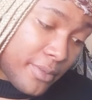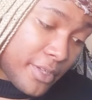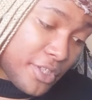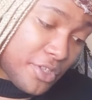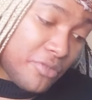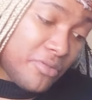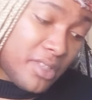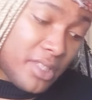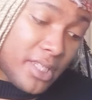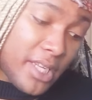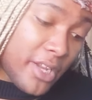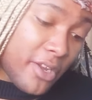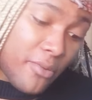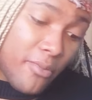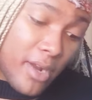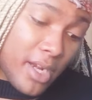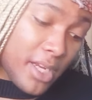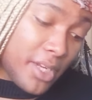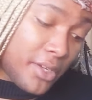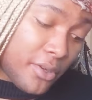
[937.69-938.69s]
but you still
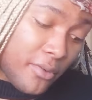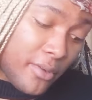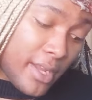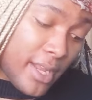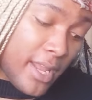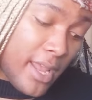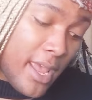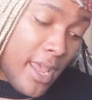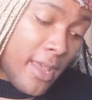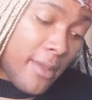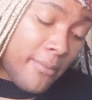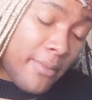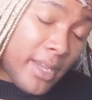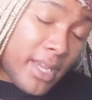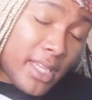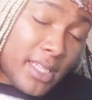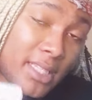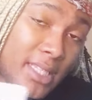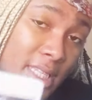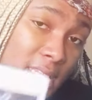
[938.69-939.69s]
want to do it
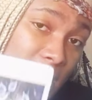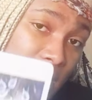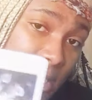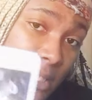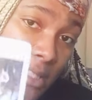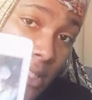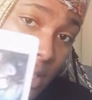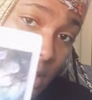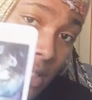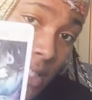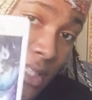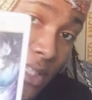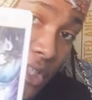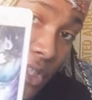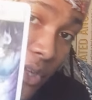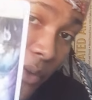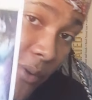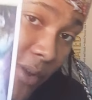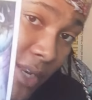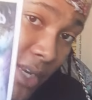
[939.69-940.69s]
because this is
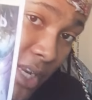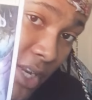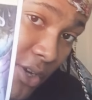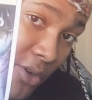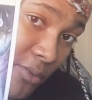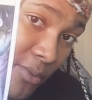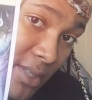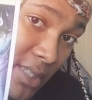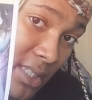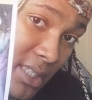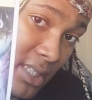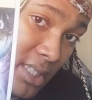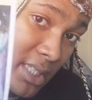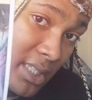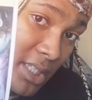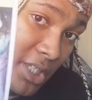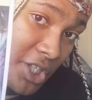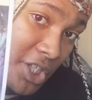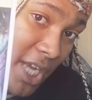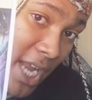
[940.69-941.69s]
showing that you're
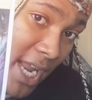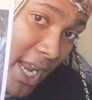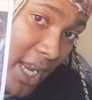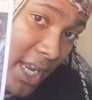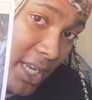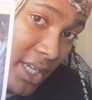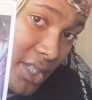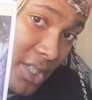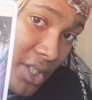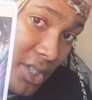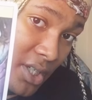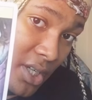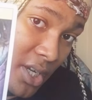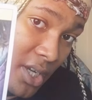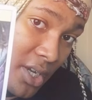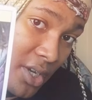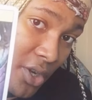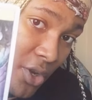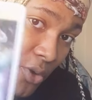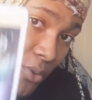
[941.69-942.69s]
resistant to change.
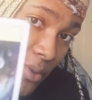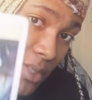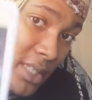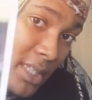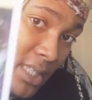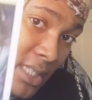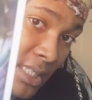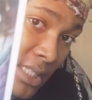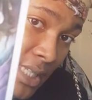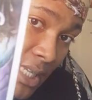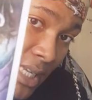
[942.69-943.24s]
You're resistant